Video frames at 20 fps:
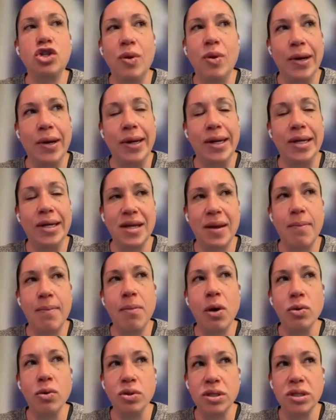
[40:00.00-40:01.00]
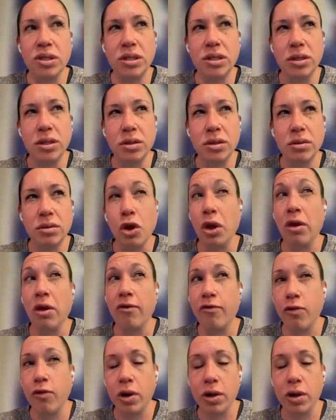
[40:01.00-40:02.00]
say, the two areas I'm most
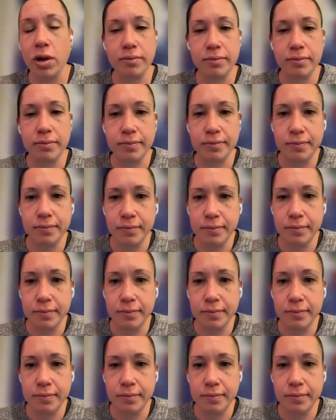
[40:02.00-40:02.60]
looking for.